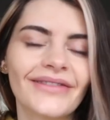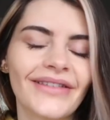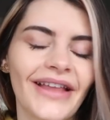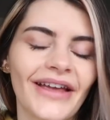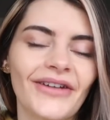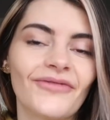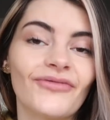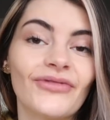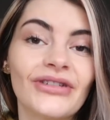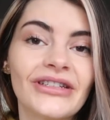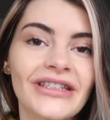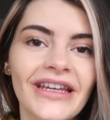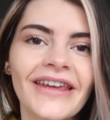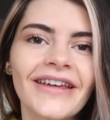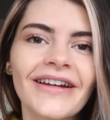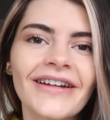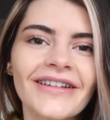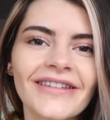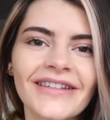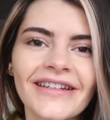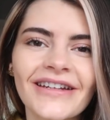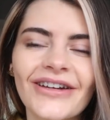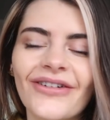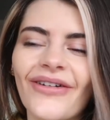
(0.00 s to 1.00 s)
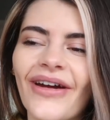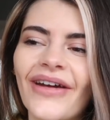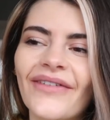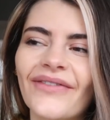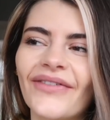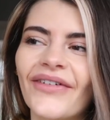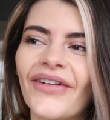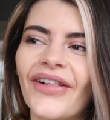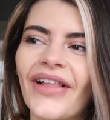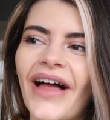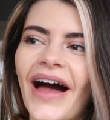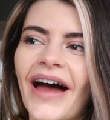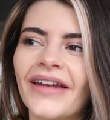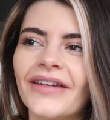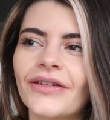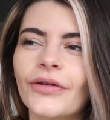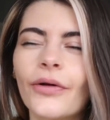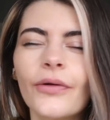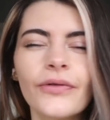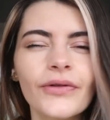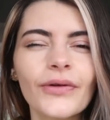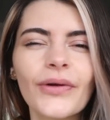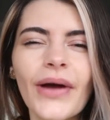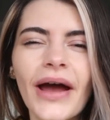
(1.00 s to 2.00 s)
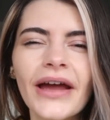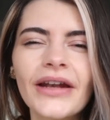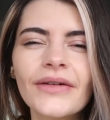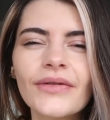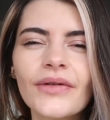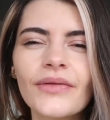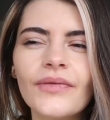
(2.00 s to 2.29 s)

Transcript: like ridiculously grateful and also kind